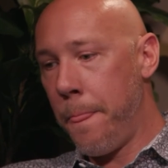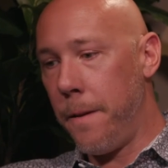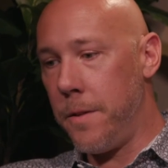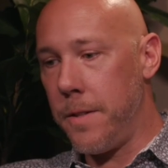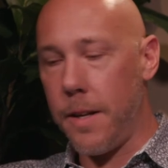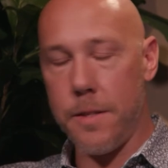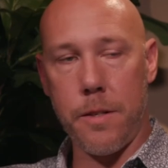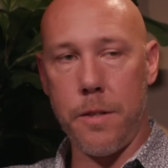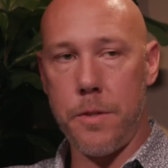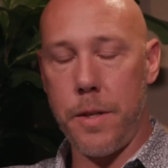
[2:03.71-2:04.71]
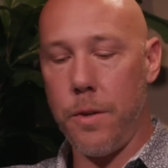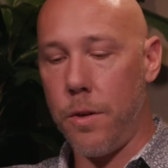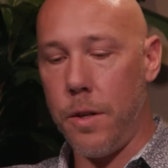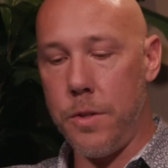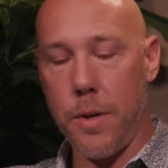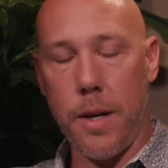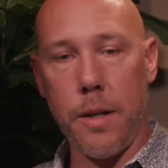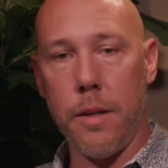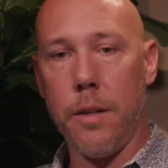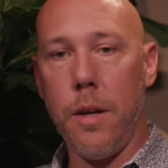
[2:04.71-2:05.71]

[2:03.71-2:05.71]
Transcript: there's not a surgery or a drug